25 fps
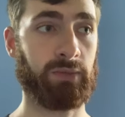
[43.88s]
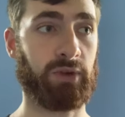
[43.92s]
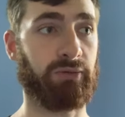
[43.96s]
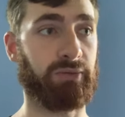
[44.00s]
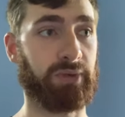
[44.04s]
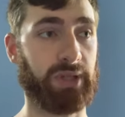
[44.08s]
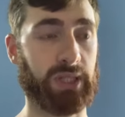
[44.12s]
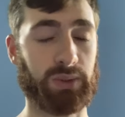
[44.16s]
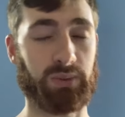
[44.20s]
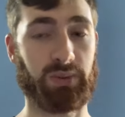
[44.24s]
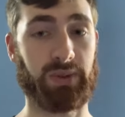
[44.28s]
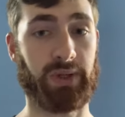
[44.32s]

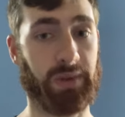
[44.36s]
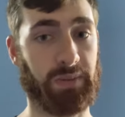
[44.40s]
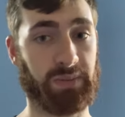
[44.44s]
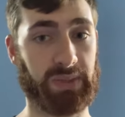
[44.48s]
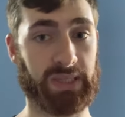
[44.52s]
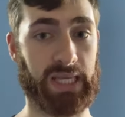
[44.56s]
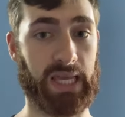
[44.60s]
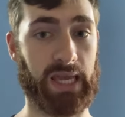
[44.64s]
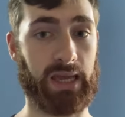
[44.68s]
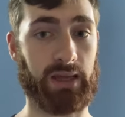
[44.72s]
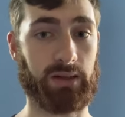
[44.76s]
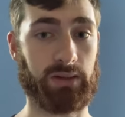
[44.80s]
Vince
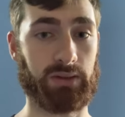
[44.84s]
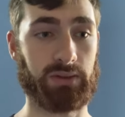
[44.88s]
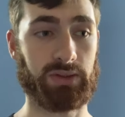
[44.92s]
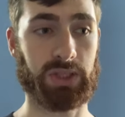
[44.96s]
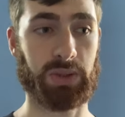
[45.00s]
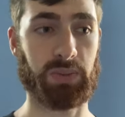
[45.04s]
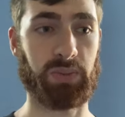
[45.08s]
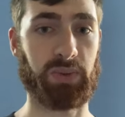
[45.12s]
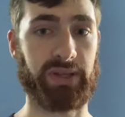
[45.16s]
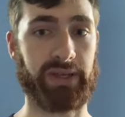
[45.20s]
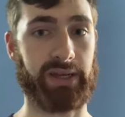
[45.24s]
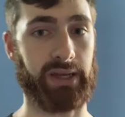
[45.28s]
Williams and
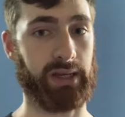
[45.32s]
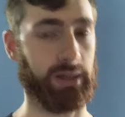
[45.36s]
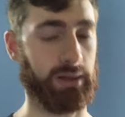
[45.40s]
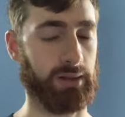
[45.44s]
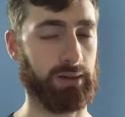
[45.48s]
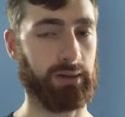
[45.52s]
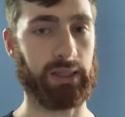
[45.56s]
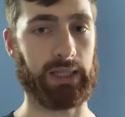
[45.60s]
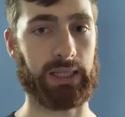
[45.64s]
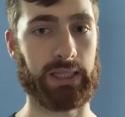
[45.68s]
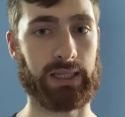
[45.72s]
Spillane in